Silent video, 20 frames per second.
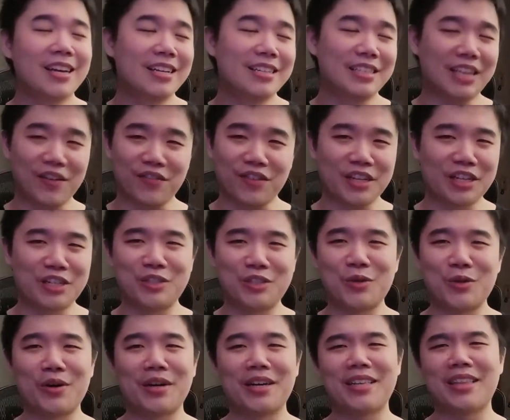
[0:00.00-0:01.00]
Definitely
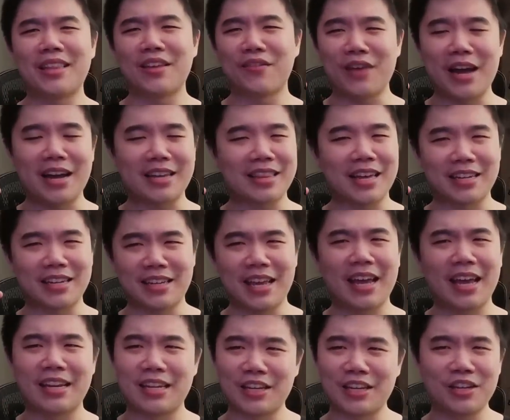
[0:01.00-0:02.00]
enjoyed the fact that
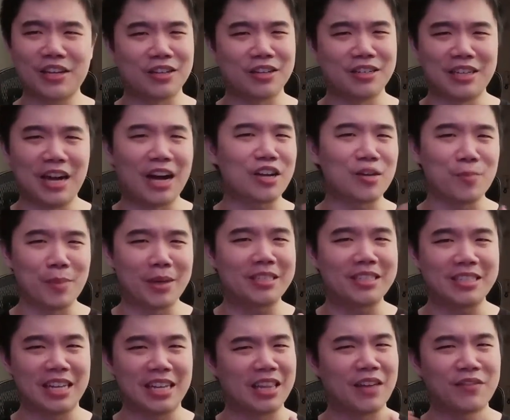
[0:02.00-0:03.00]
Katie could document
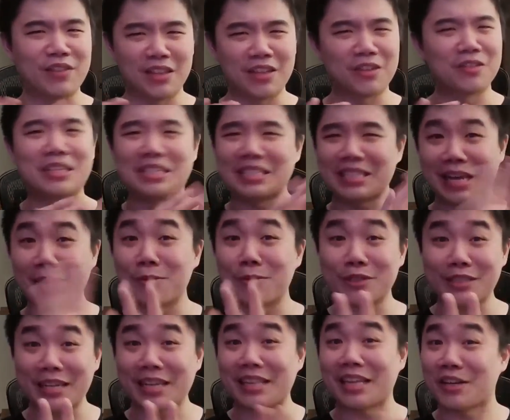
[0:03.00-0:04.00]
it and left a little disclaimer
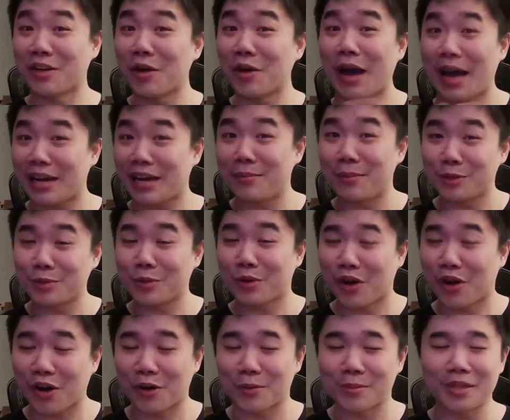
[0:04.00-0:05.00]
saying that no animals were
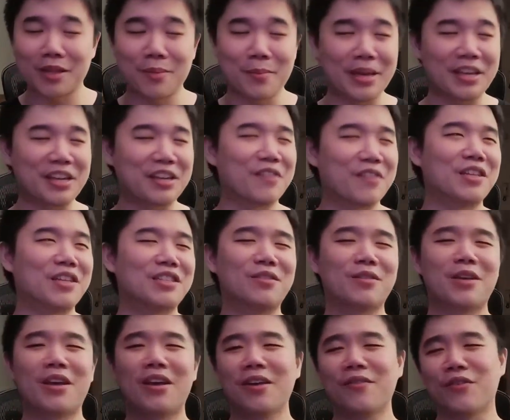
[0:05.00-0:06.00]
harmed in the making of this
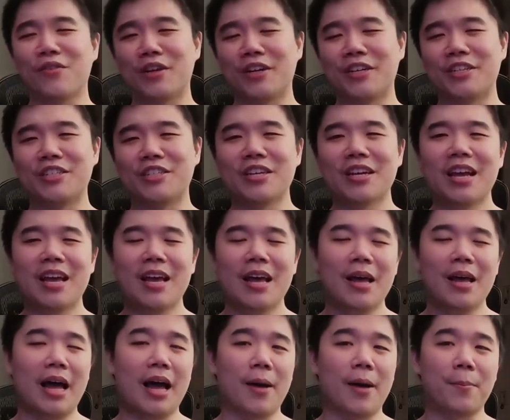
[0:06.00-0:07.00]
footage.
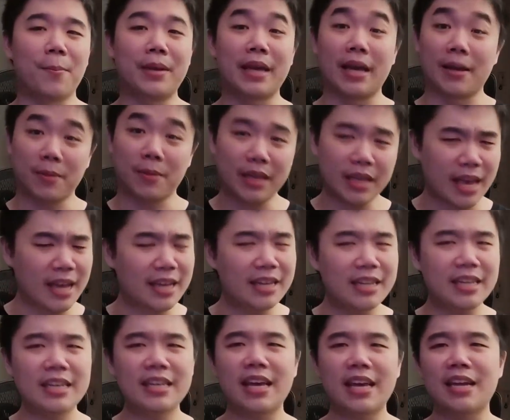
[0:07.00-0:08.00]
Um, but yeah,
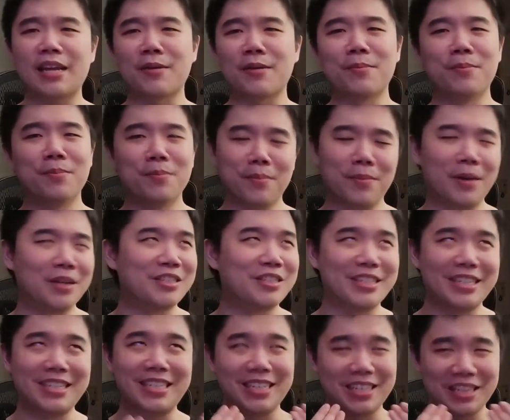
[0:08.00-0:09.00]
Katie getting
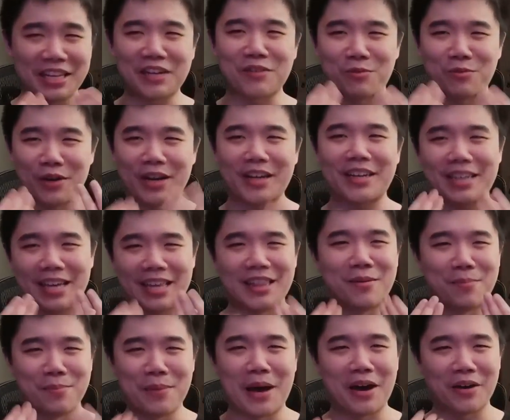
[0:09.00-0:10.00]
Munchie to lick Rick in the
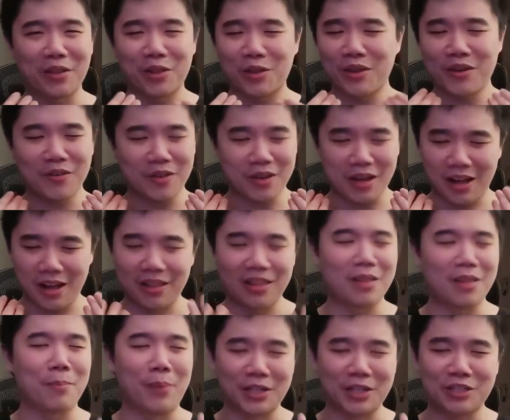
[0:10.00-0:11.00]
mouth a
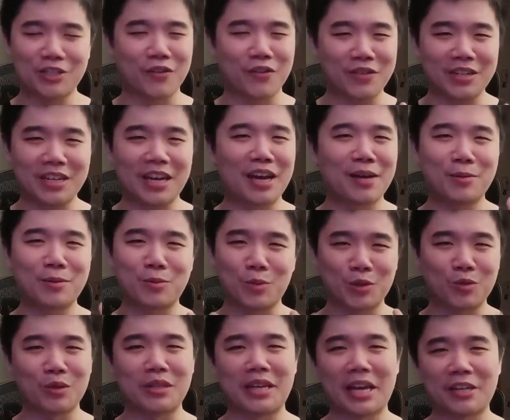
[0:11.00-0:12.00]
bunch of times was
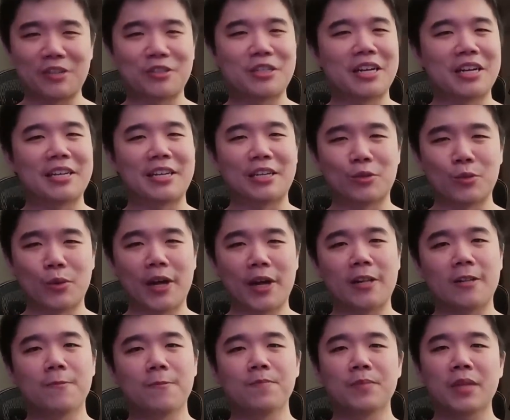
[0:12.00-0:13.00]
really entertaining as
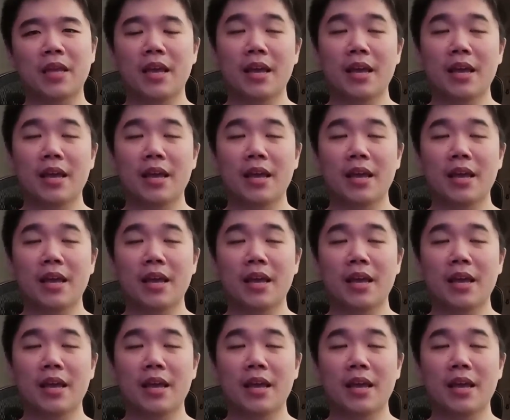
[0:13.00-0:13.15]
well.